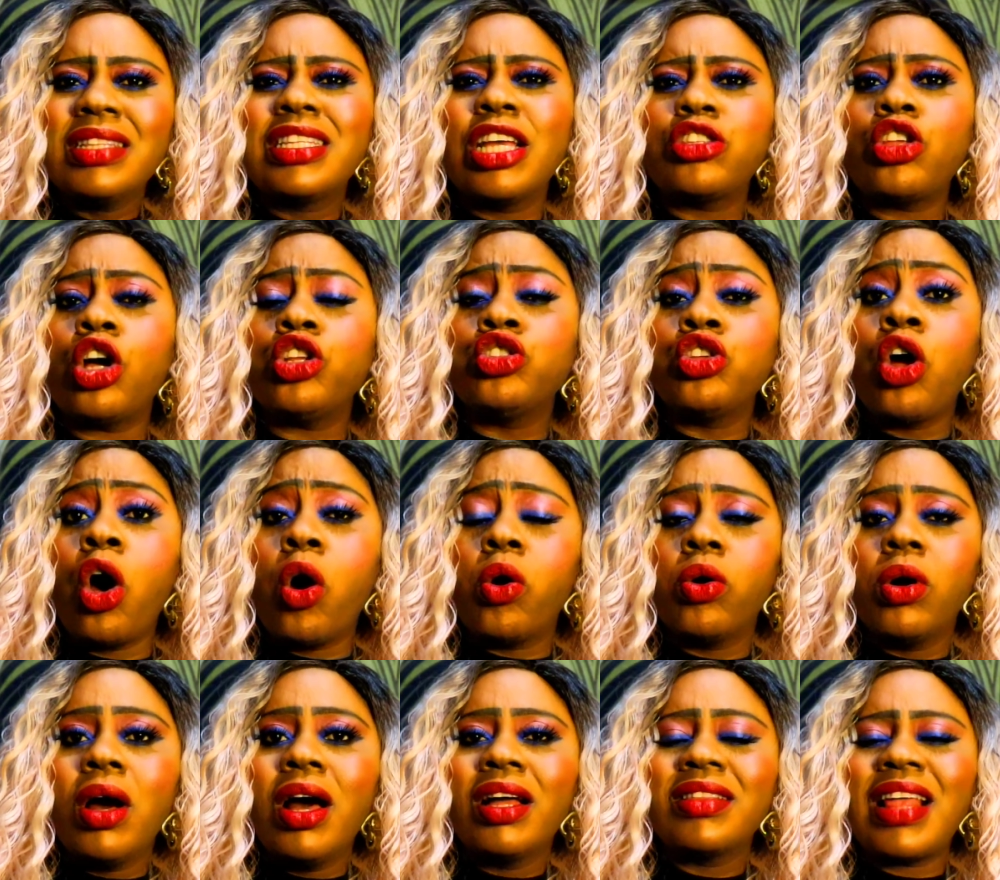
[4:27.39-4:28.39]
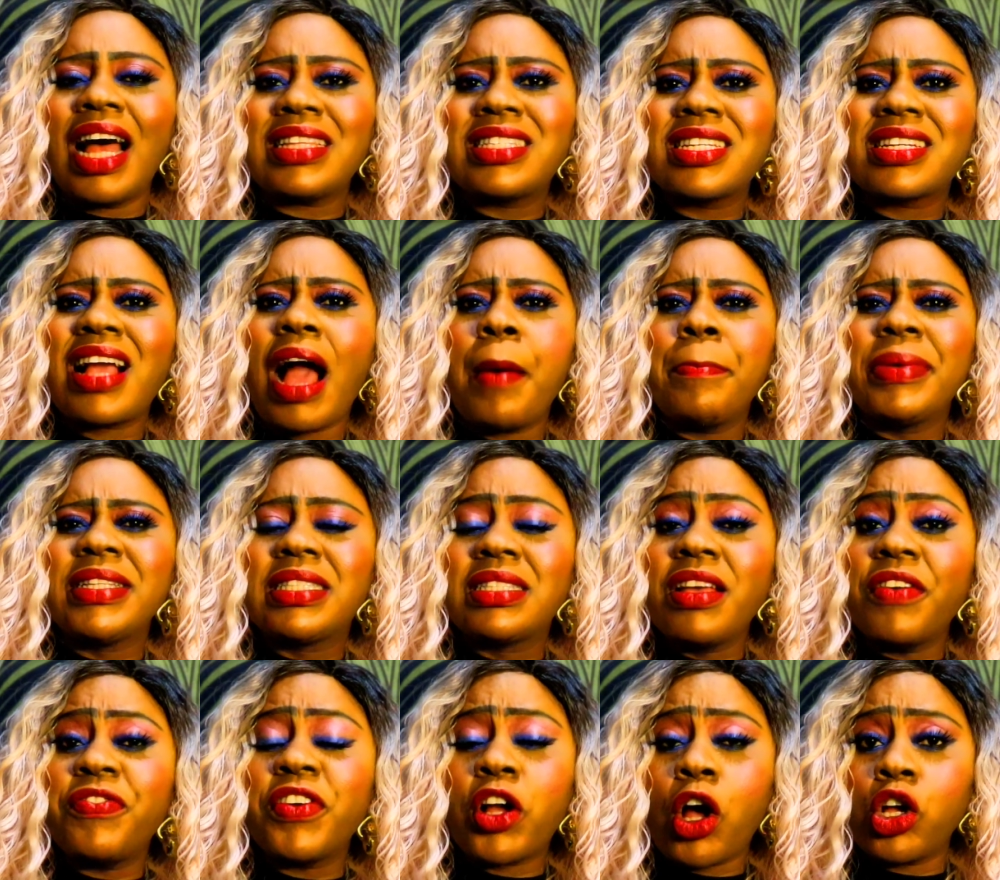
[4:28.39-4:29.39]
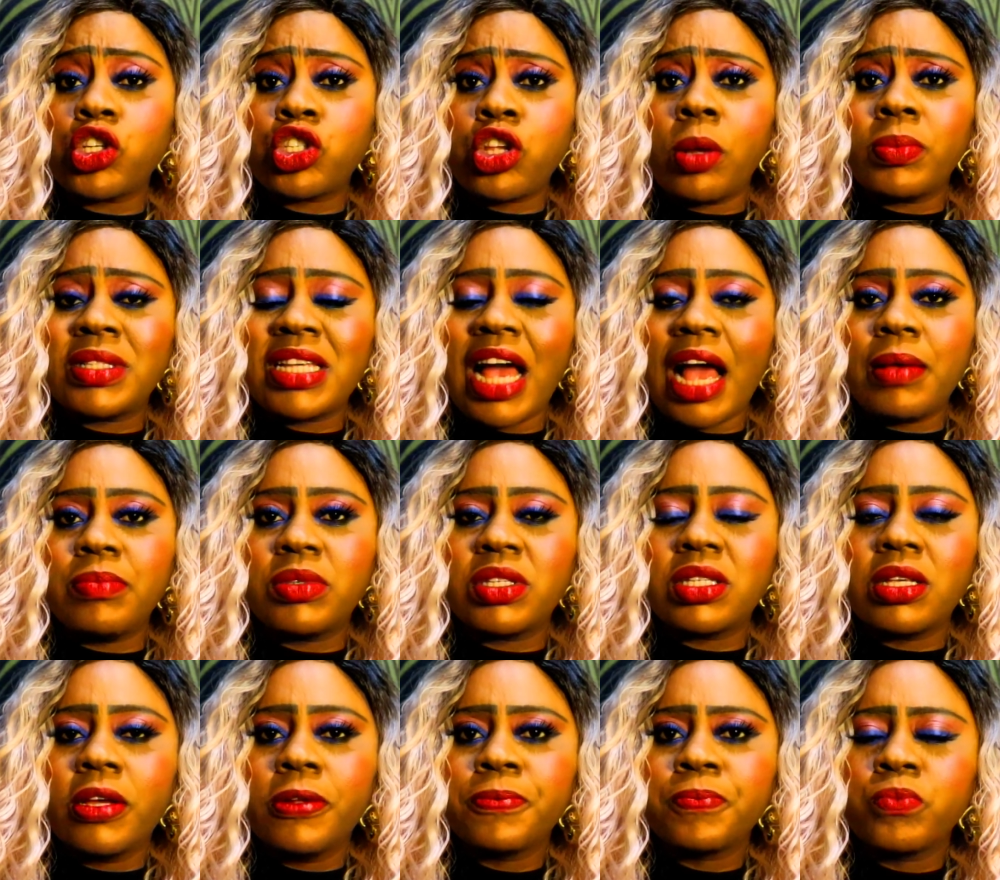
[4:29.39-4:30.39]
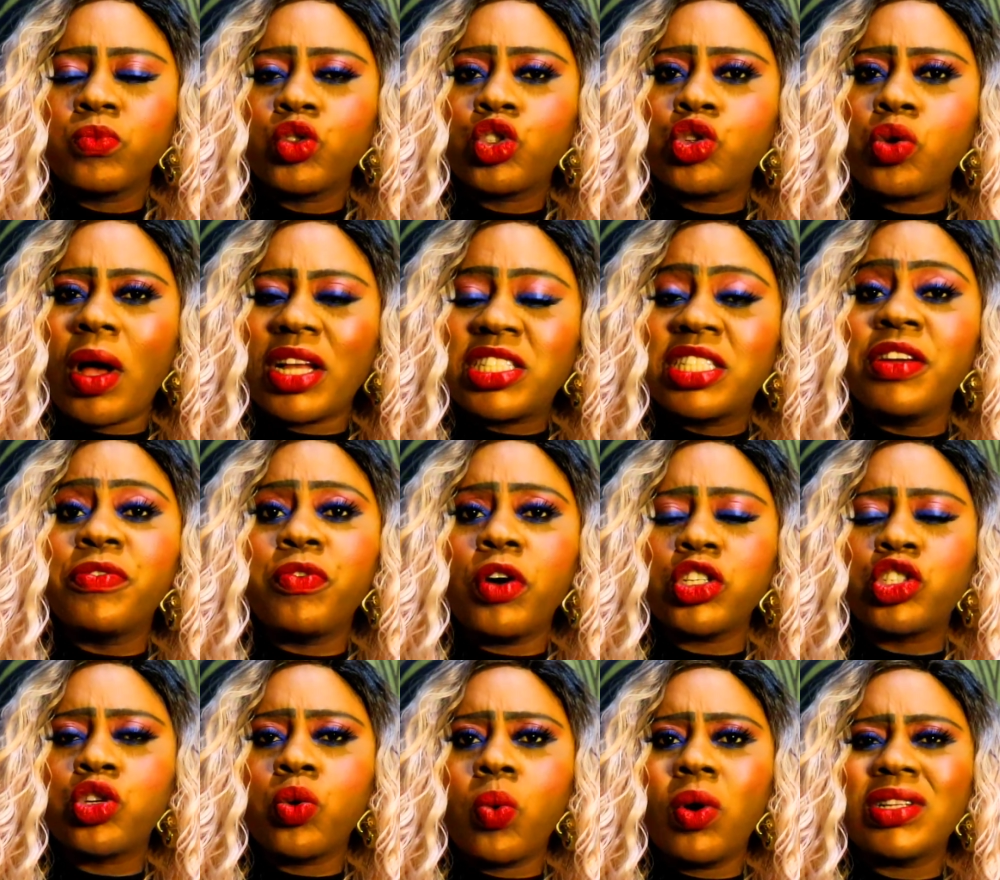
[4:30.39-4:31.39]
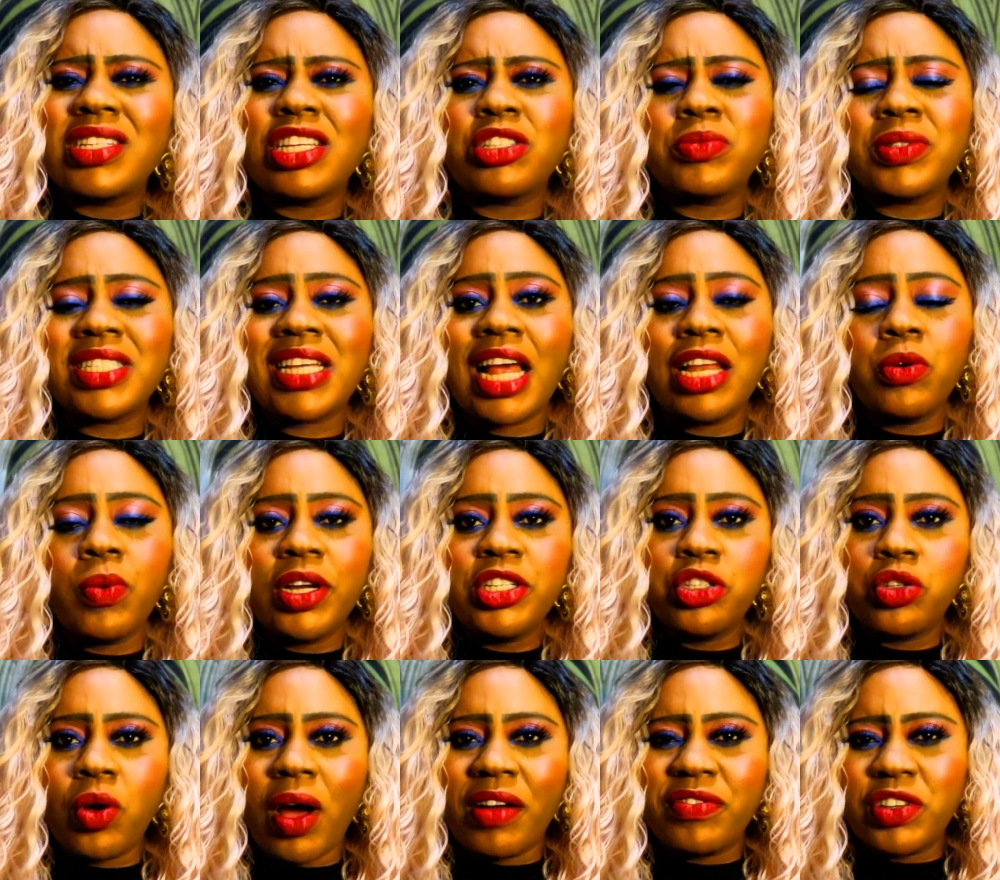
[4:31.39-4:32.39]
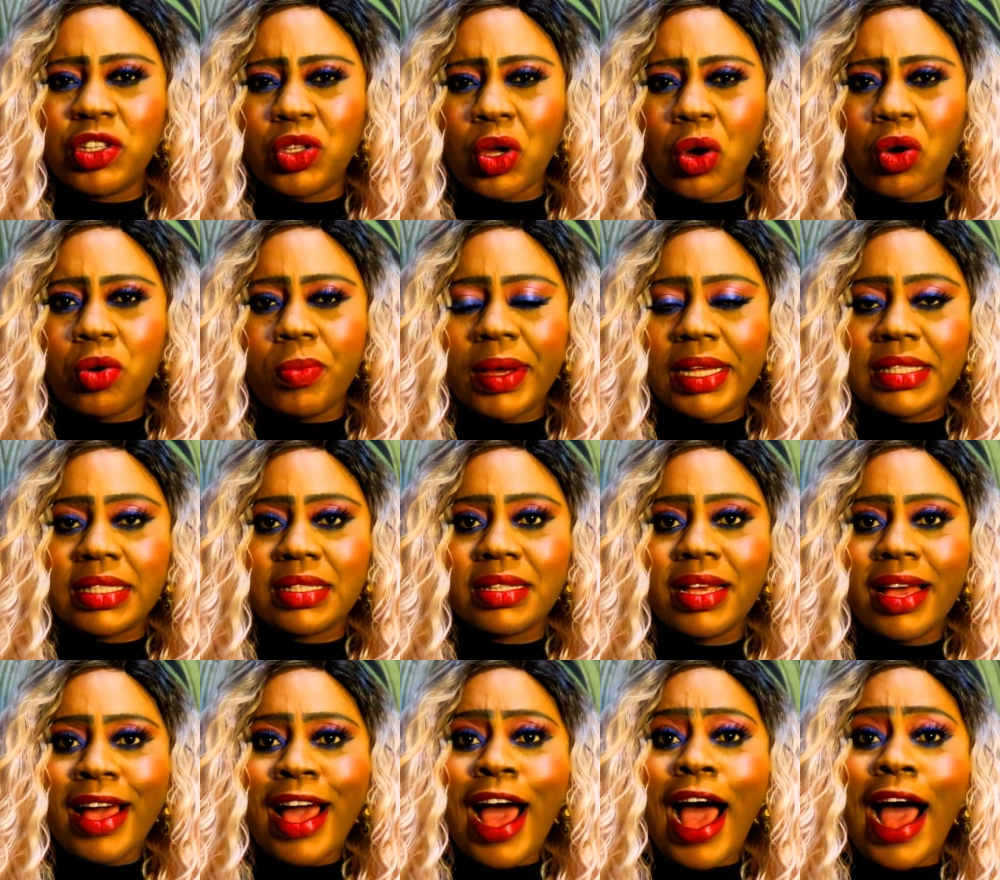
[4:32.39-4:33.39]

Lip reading: They don't know that it can be difficult sometimes to achieve what you want, especially when you don't have your documents.